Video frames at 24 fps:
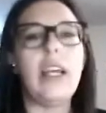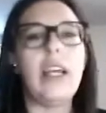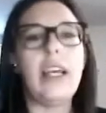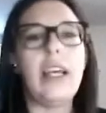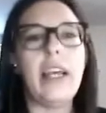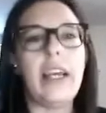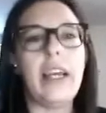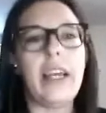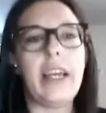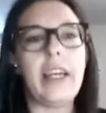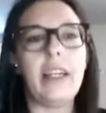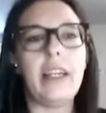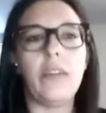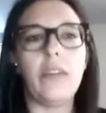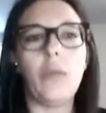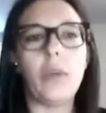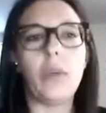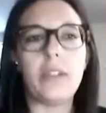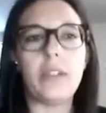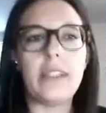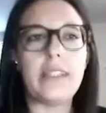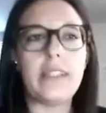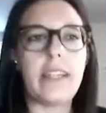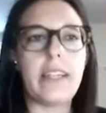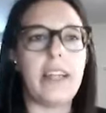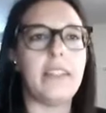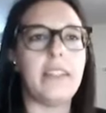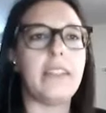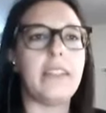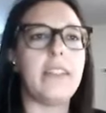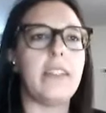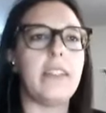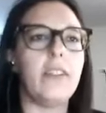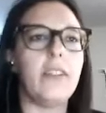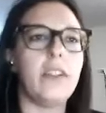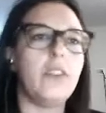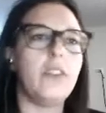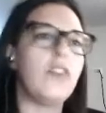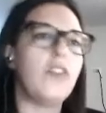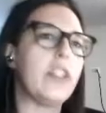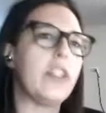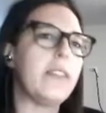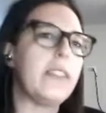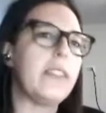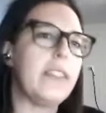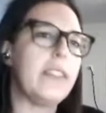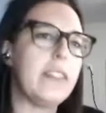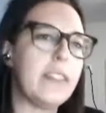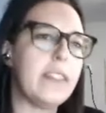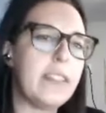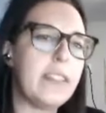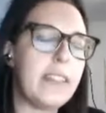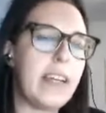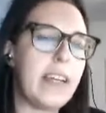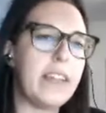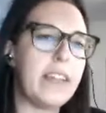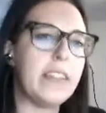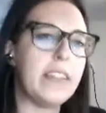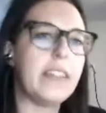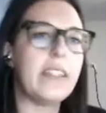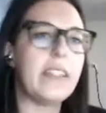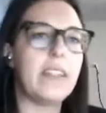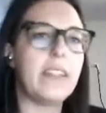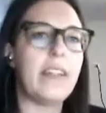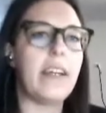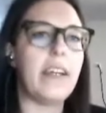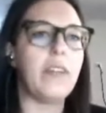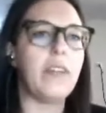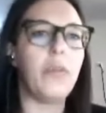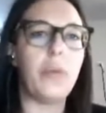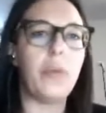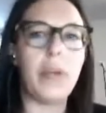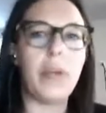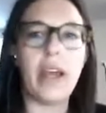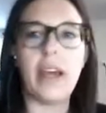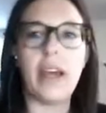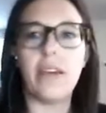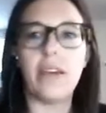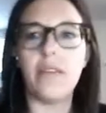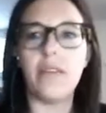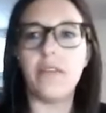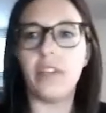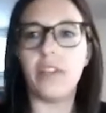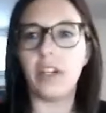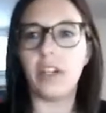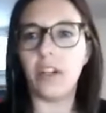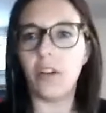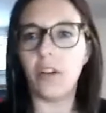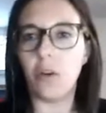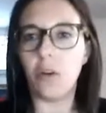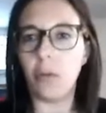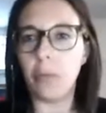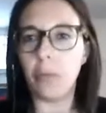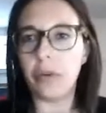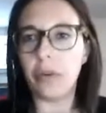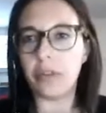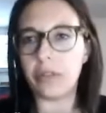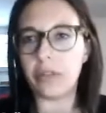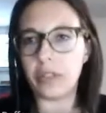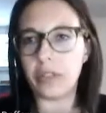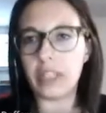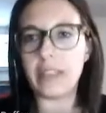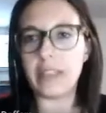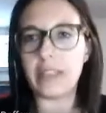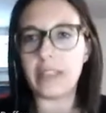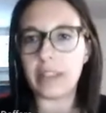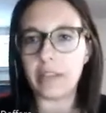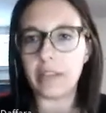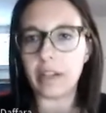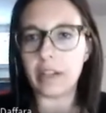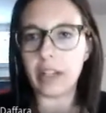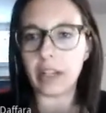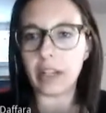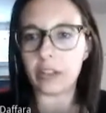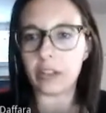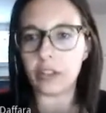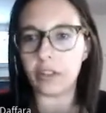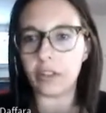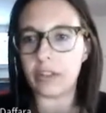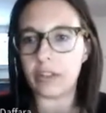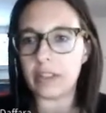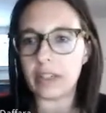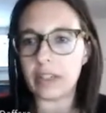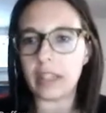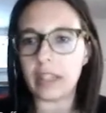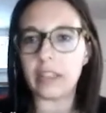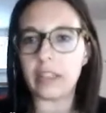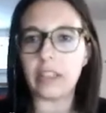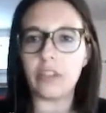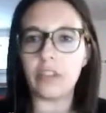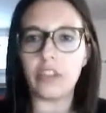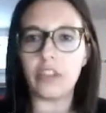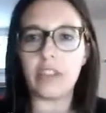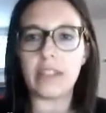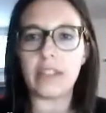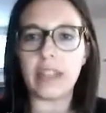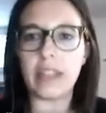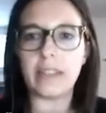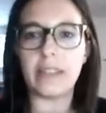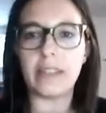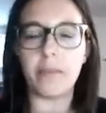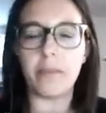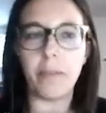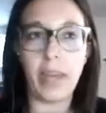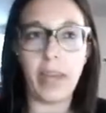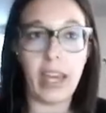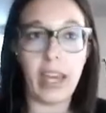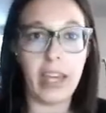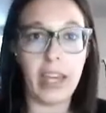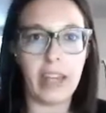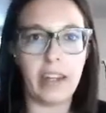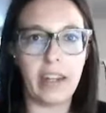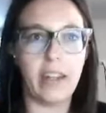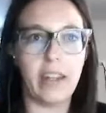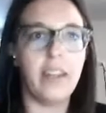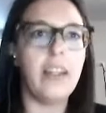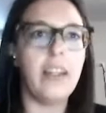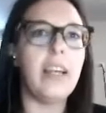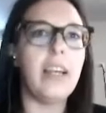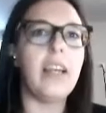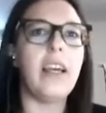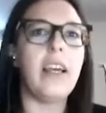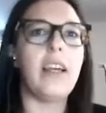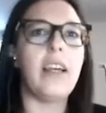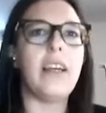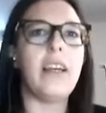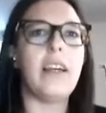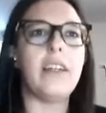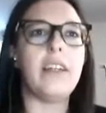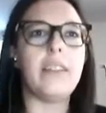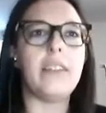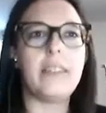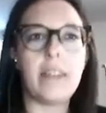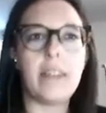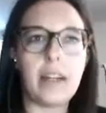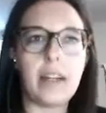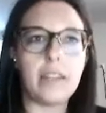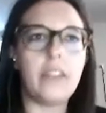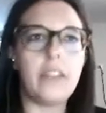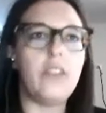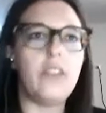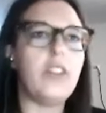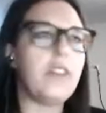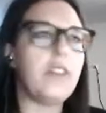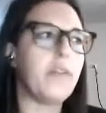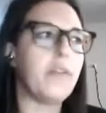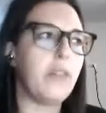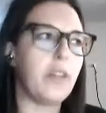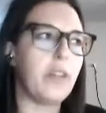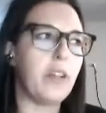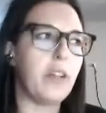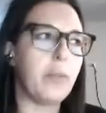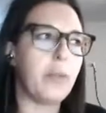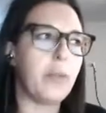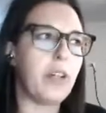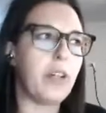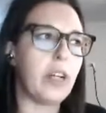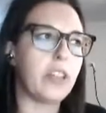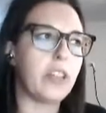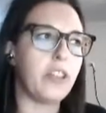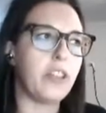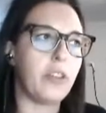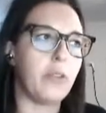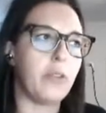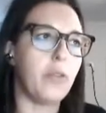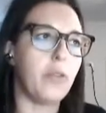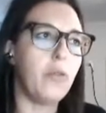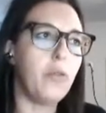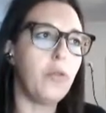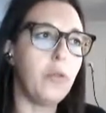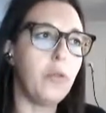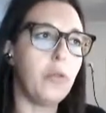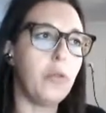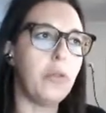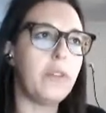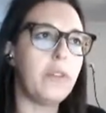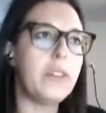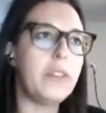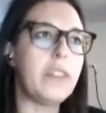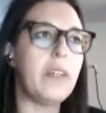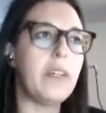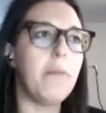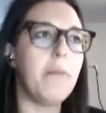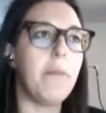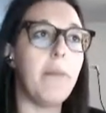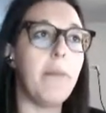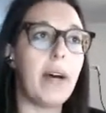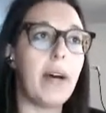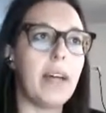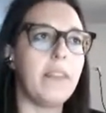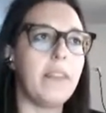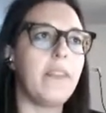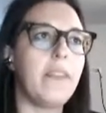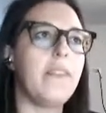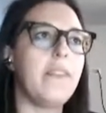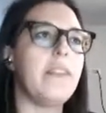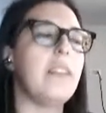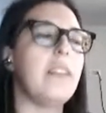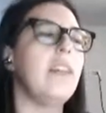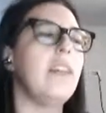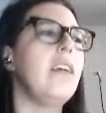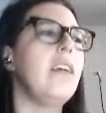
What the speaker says: in what sense? Not just in the sense that we have opportunistic reduction strategies as main strategies for the production of tools, but